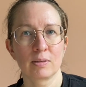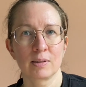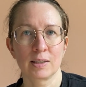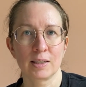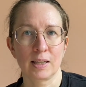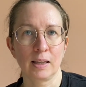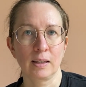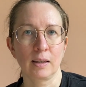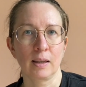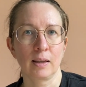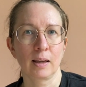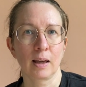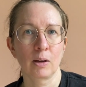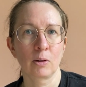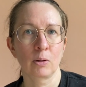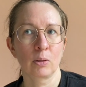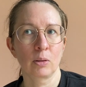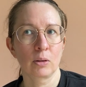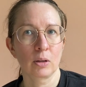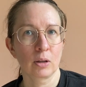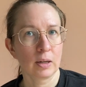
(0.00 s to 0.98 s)
taking
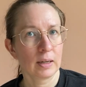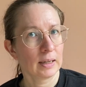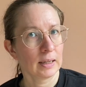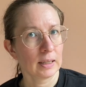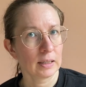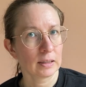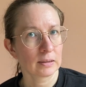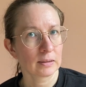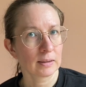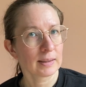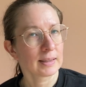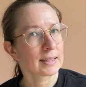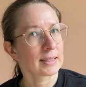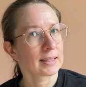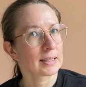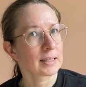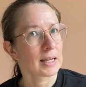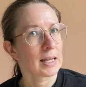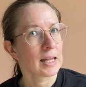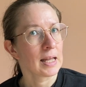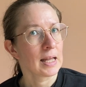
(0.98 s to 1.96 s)
out the needles
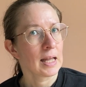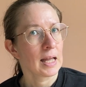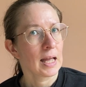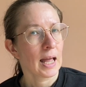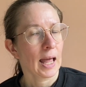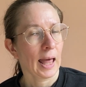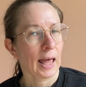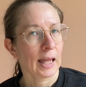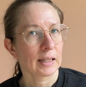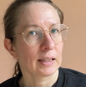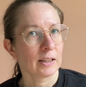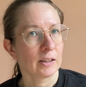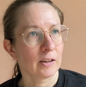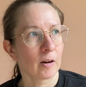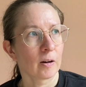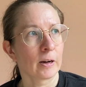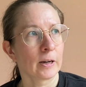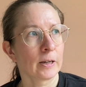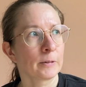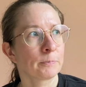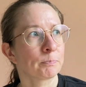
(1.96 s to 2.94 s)
and
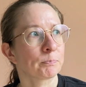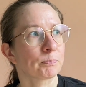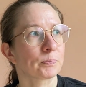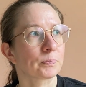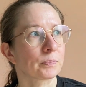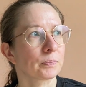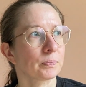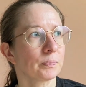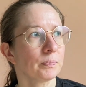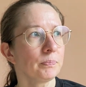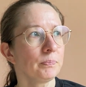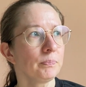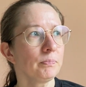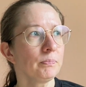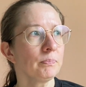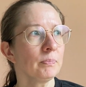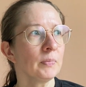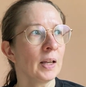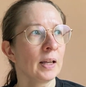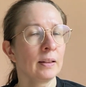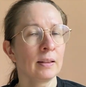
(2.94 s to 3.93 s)
yarn.
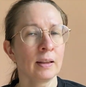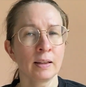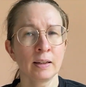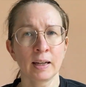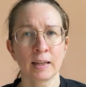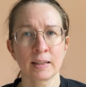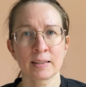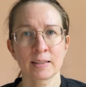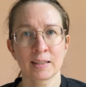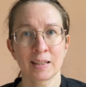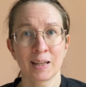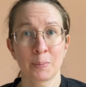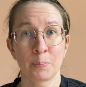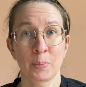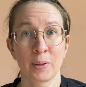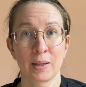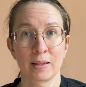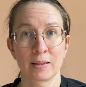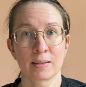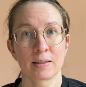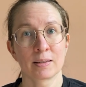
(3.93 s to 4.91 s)
And the next step
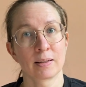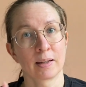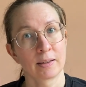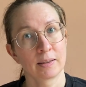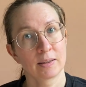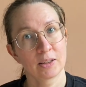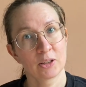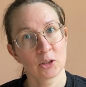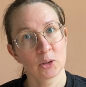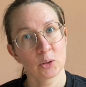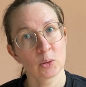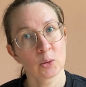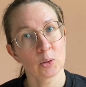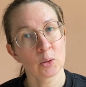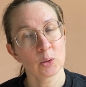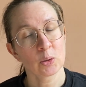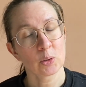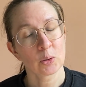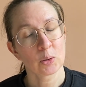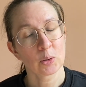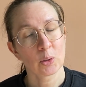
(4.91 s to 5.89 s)
is then
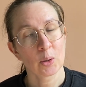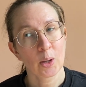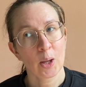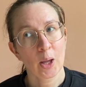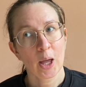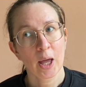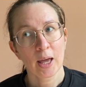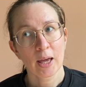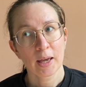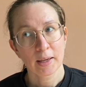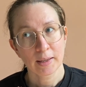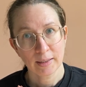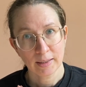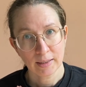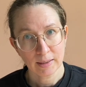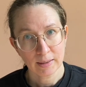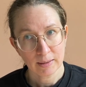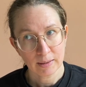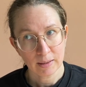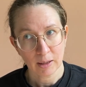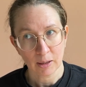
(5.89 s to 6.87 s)
to
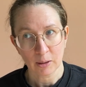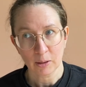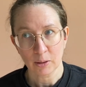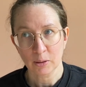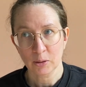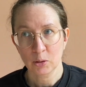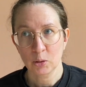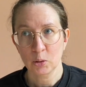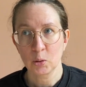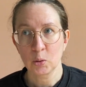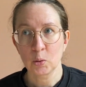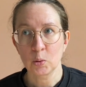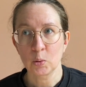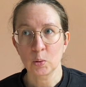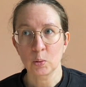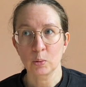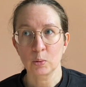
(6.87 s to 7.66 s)
do